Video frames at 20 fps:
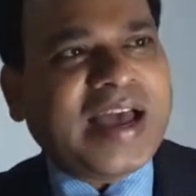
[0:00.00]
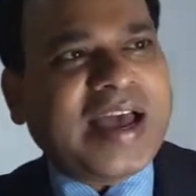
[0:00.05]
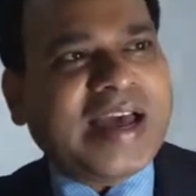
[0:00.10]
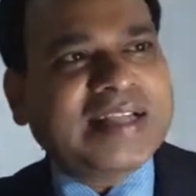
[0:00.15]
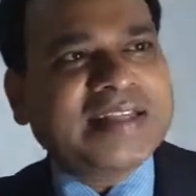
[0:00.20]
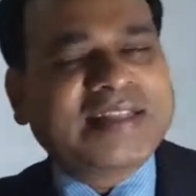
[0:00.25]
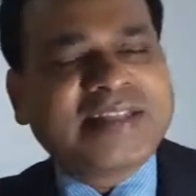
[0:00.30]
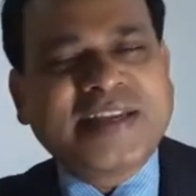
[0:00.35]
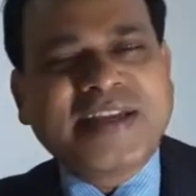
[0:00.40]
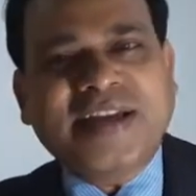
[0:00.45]

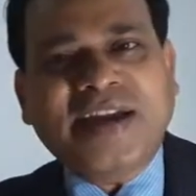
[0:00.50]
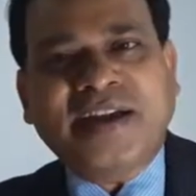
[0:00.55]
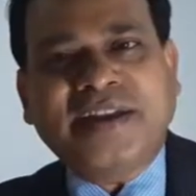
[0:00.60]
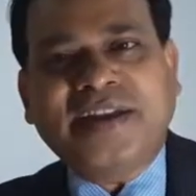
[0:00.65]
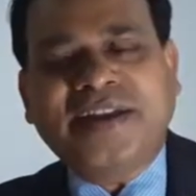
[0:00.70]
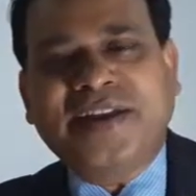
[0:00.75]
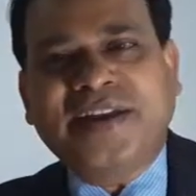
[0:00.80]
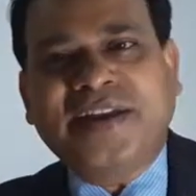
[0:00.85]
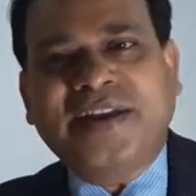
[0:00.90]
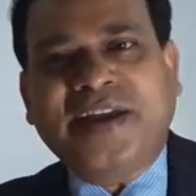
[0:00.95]
and
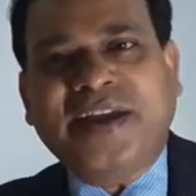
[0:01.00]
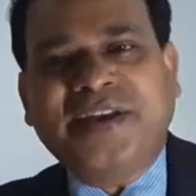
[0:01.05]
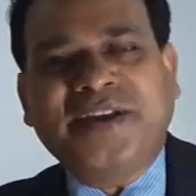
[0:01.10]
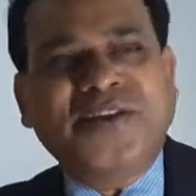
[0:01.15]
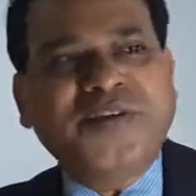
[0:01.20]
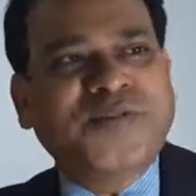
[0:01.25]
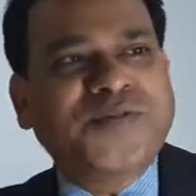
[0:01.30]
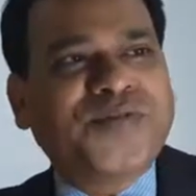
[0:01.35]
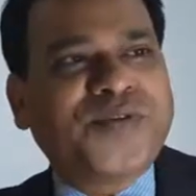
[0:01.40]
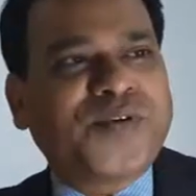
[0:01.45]

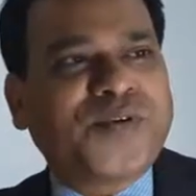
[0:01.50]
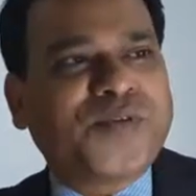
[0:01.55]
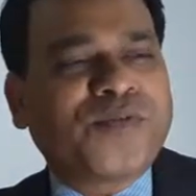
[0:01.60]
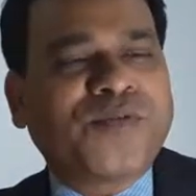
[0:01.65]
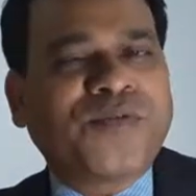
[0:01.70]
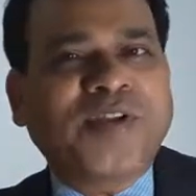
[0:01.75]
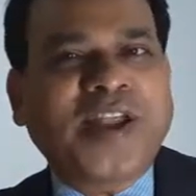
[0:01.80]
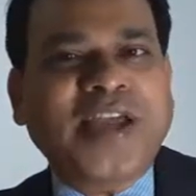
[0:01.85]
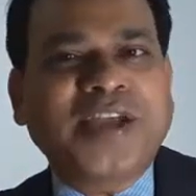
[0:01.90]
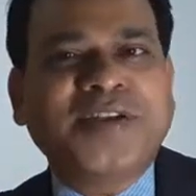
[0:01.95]

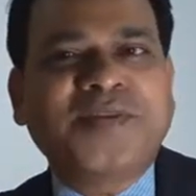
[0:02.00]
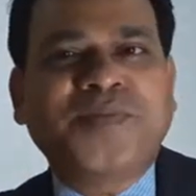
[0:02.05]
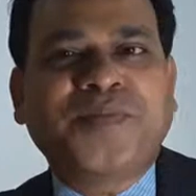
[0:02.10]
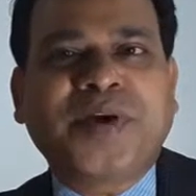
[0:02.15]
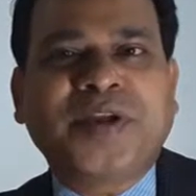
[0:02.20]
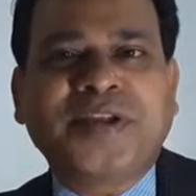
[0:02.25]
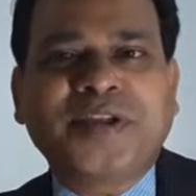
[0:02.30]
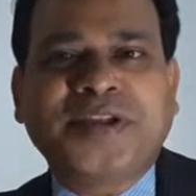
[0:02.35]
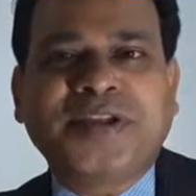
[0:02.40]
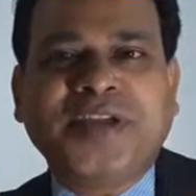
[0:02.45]
394 flights
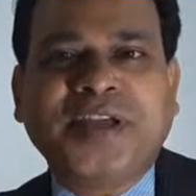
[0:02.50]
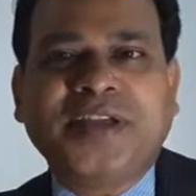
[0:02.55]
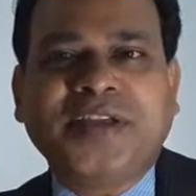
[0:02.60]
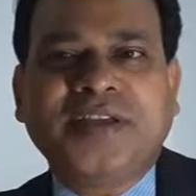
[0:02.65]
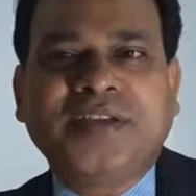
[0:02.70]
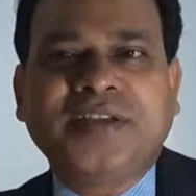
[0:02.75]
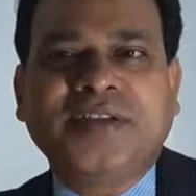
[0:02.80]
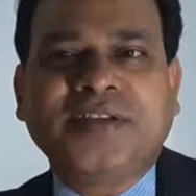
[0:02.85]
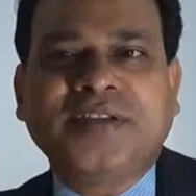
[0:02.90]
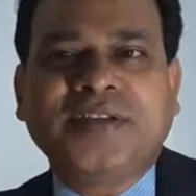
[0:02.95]
per
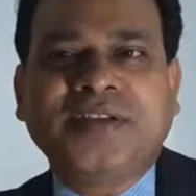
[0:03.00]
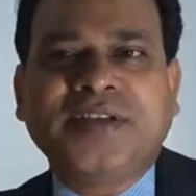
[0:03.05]
day.